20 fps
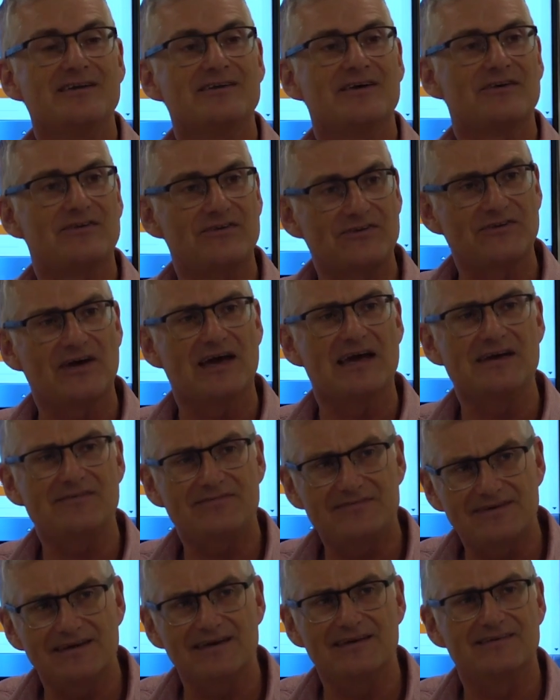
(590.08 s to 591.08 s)
to
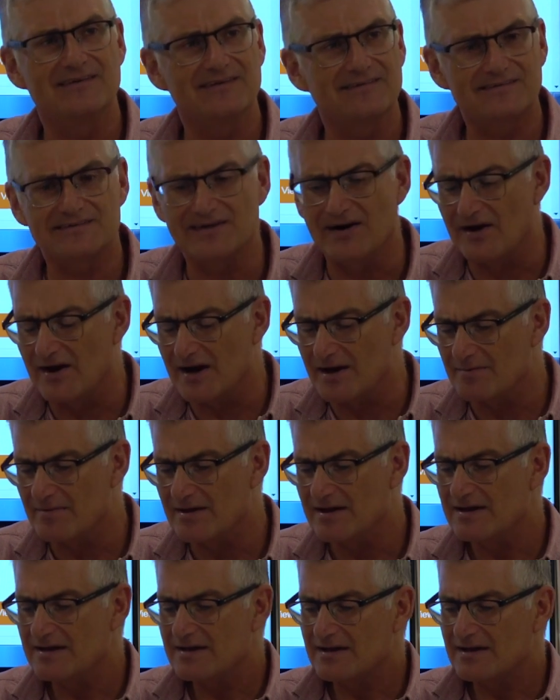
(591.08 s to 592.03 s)
save teachers time.